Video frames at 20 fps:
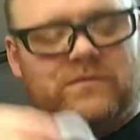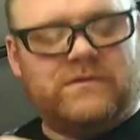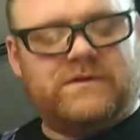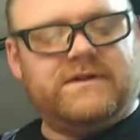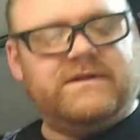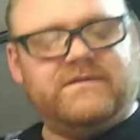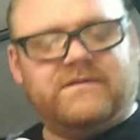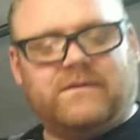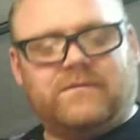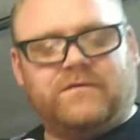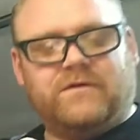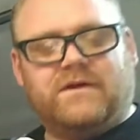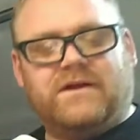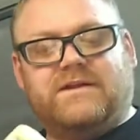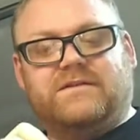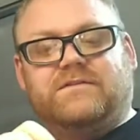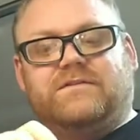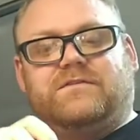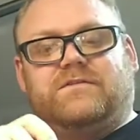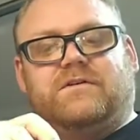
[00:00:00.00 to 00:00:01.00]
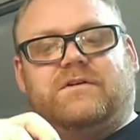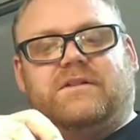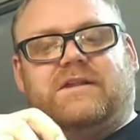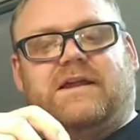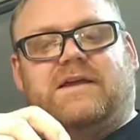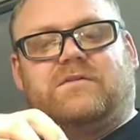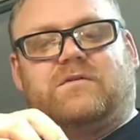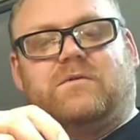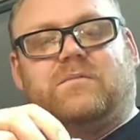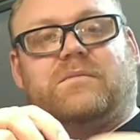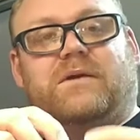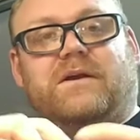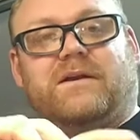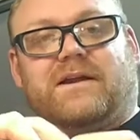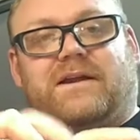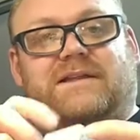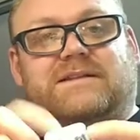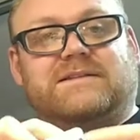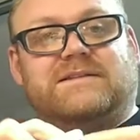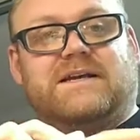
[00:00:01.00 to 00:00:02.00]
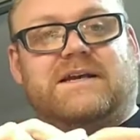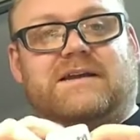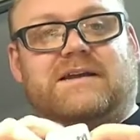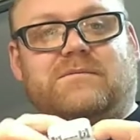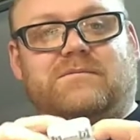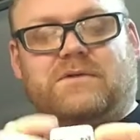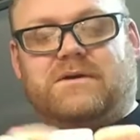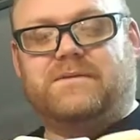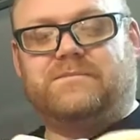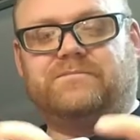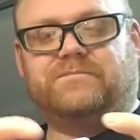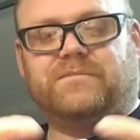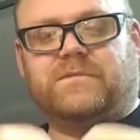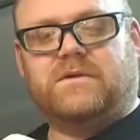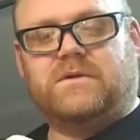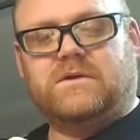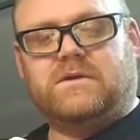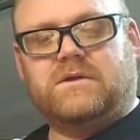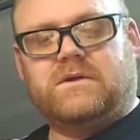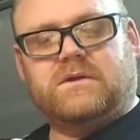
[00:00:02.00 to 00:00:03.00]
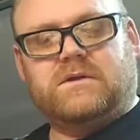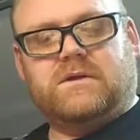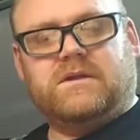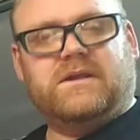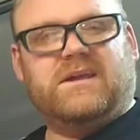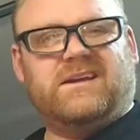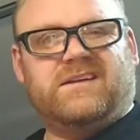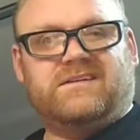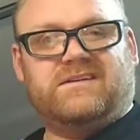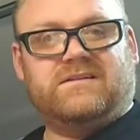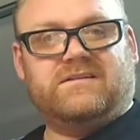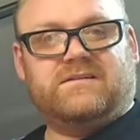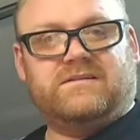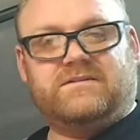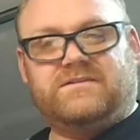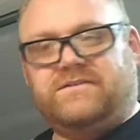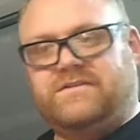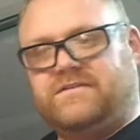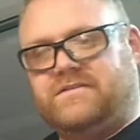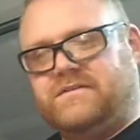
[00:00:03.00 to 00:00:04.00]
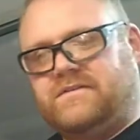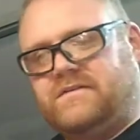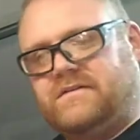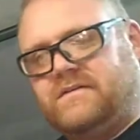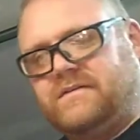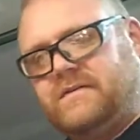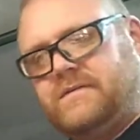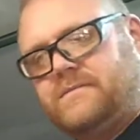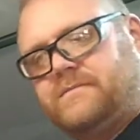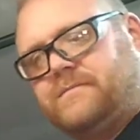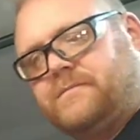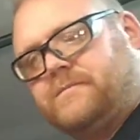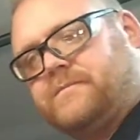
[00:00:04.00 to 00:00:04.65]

one of these up for you guys and show you the actual bearing inside, but you guys get the logistics of it.